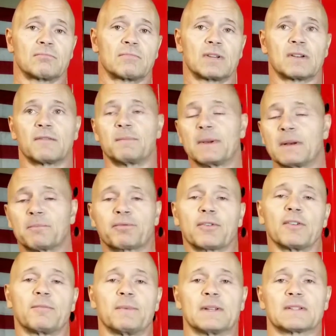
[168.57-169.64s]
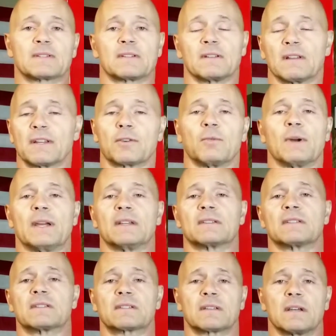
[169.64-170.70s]
There have been improvements in little ways
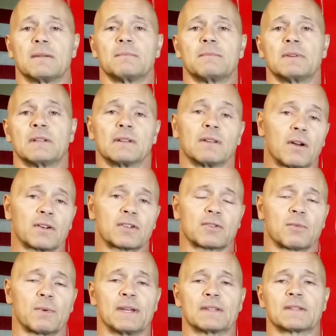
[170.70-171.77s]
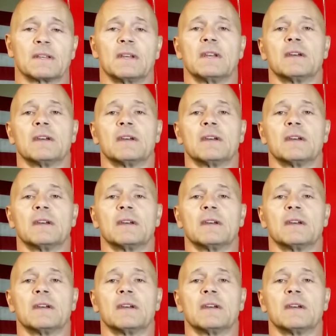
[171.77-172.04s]
and some in larger ways.